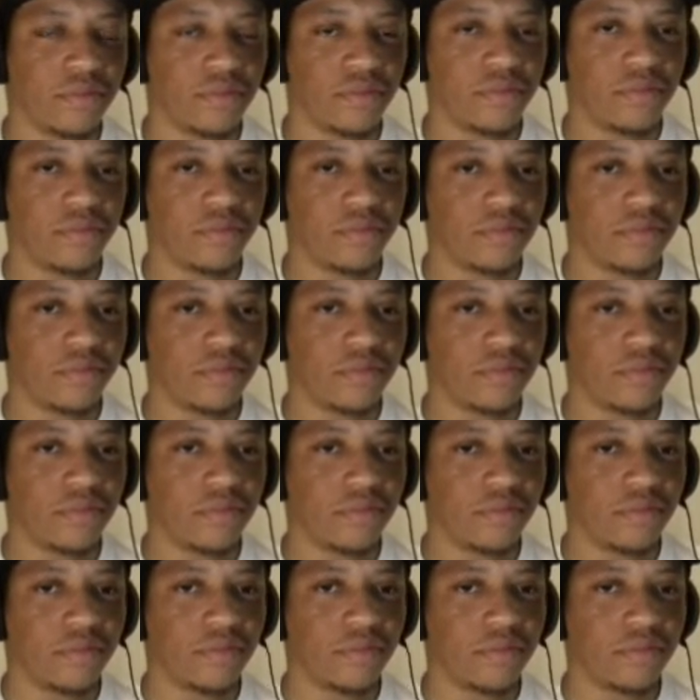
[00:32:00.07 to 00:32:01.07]

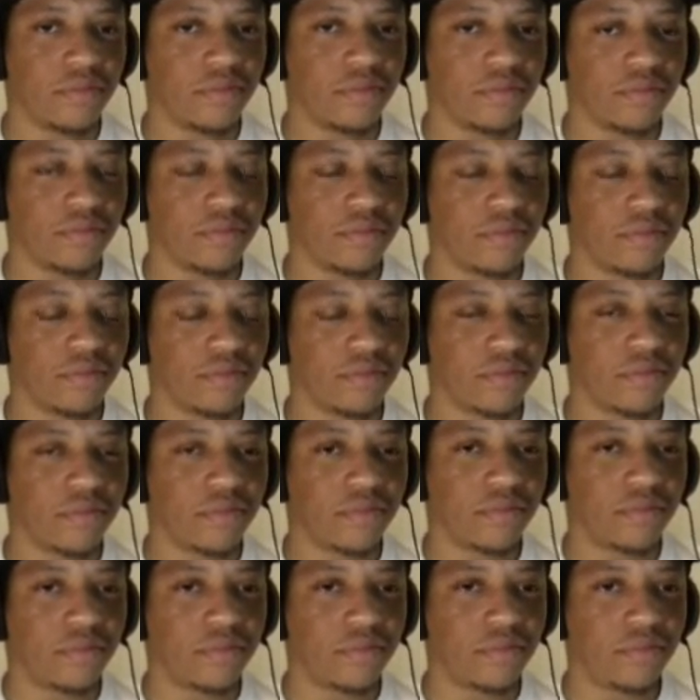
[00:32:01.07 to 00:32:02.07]

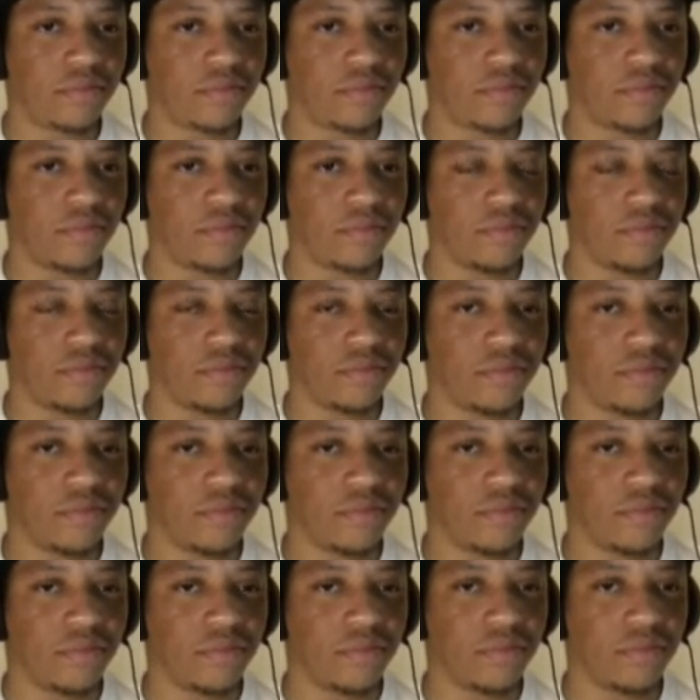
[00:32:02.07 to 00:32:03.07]

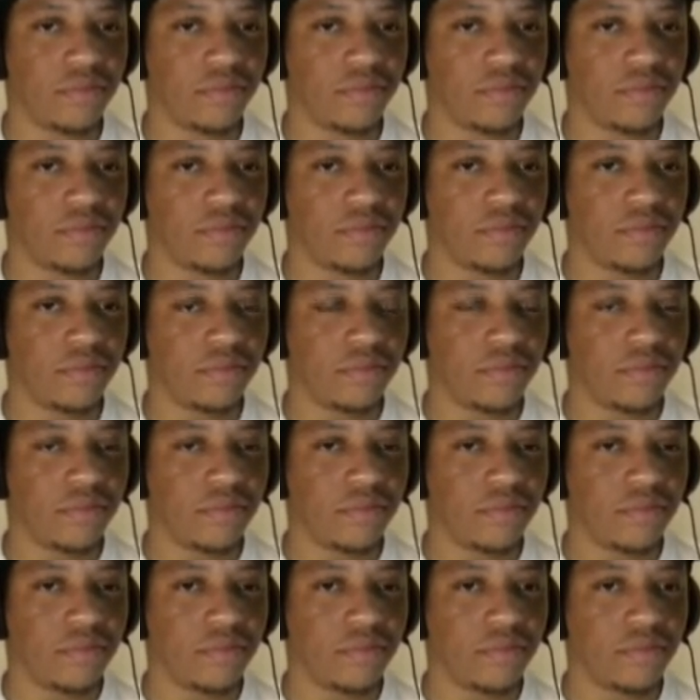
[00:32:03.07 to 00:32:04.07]

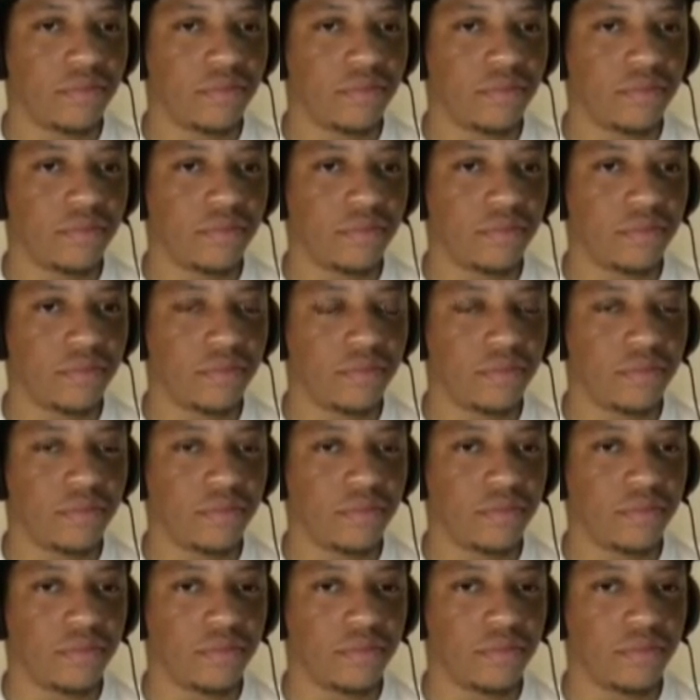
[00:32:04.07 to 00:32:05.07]

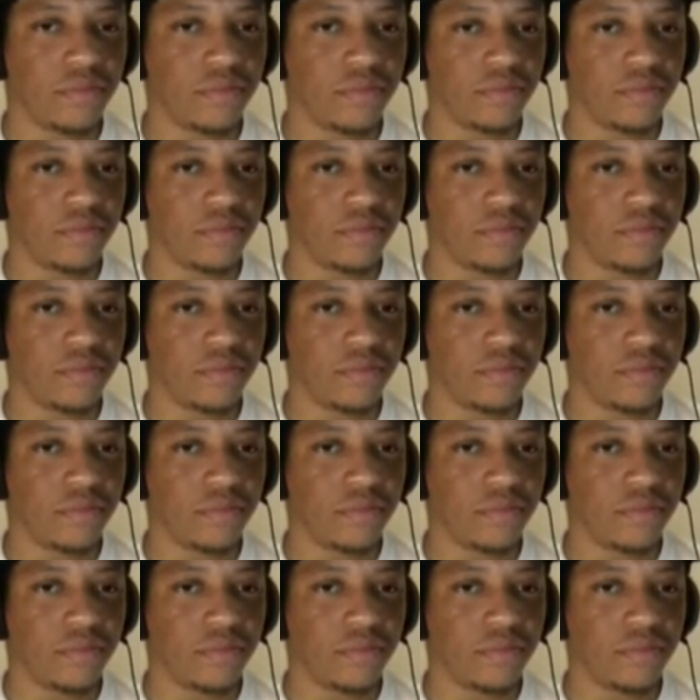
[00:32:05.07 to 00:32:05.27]
(silent)